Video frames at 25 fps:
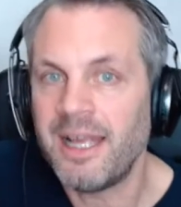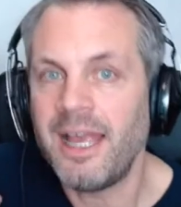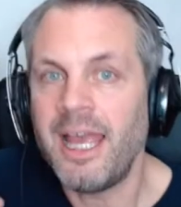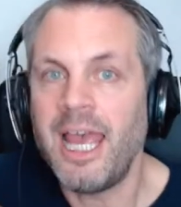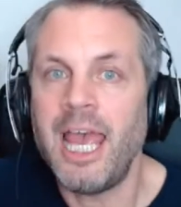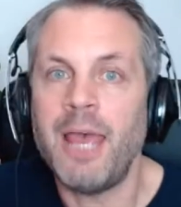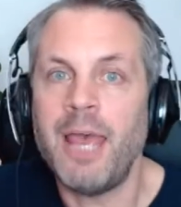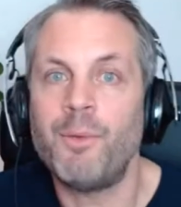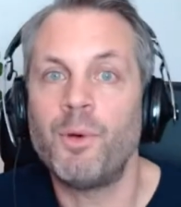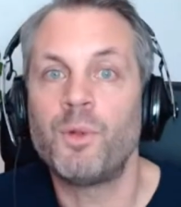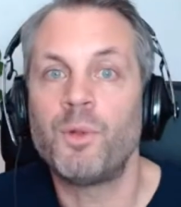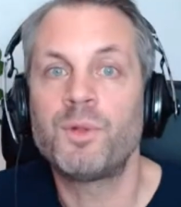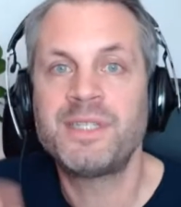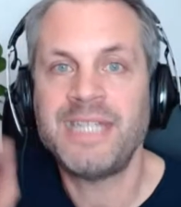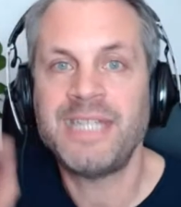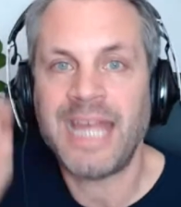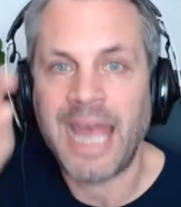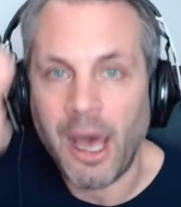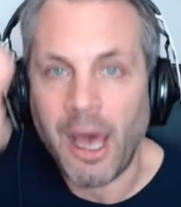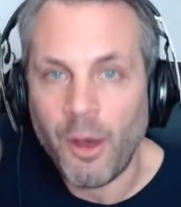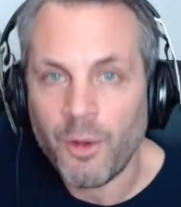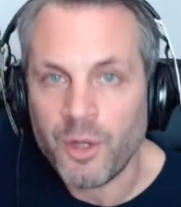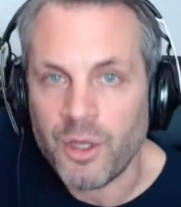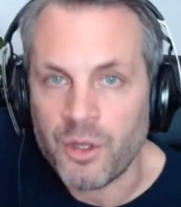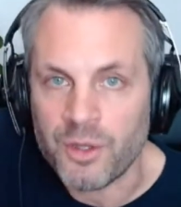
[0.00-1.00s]
it will
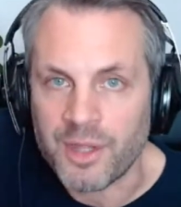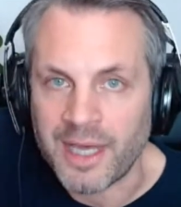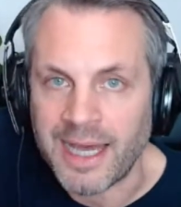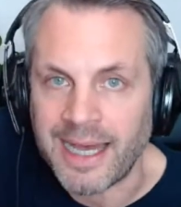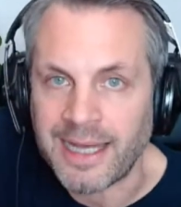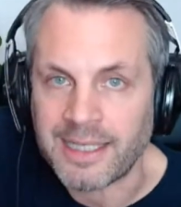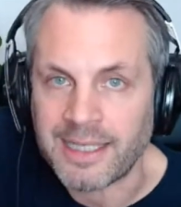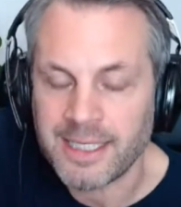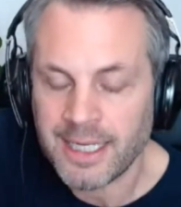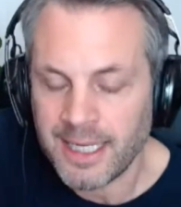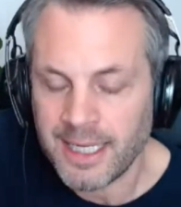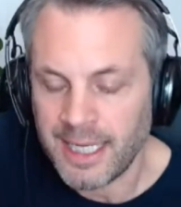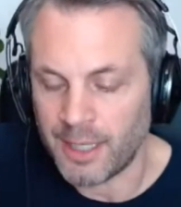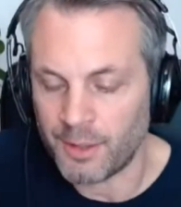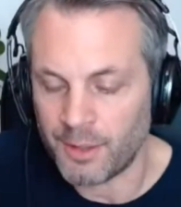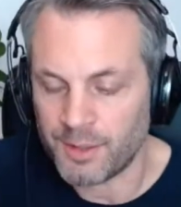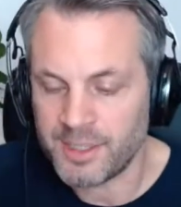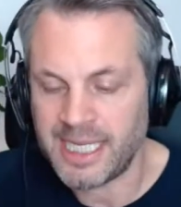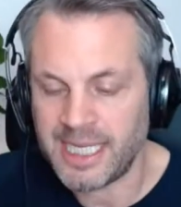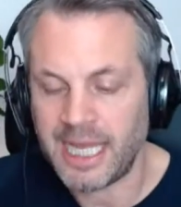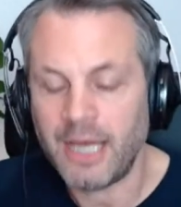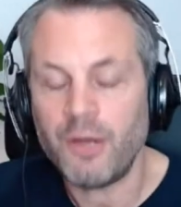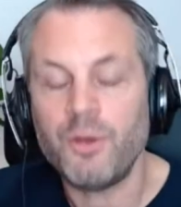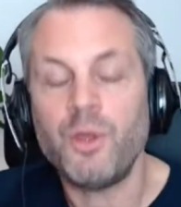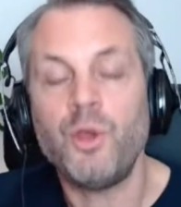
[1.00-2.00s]
tell you that. It'll
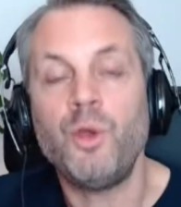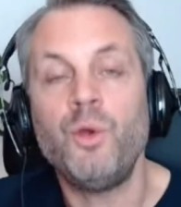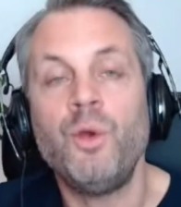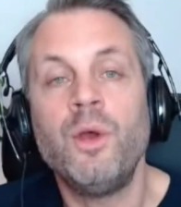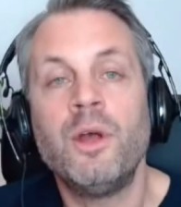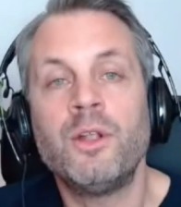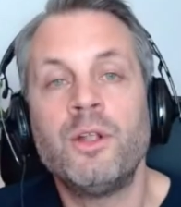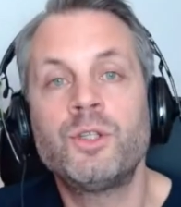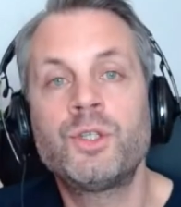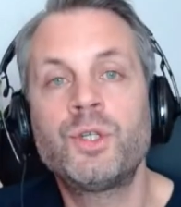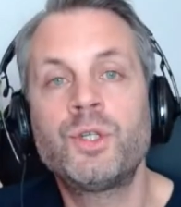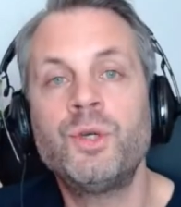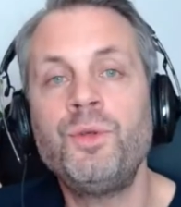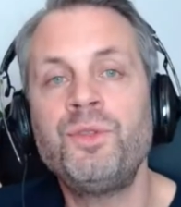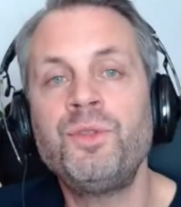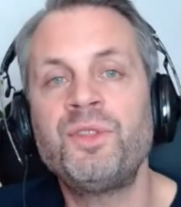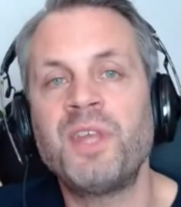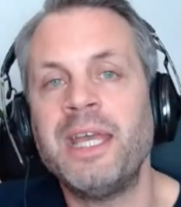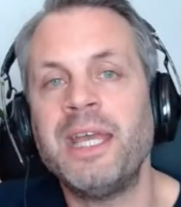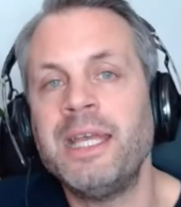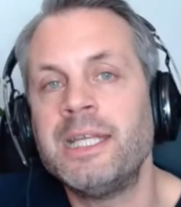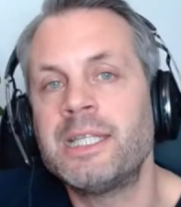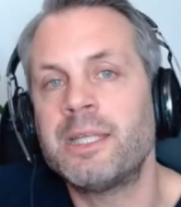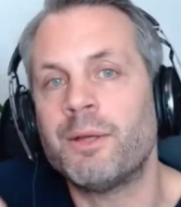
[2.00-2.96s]
tell you two things.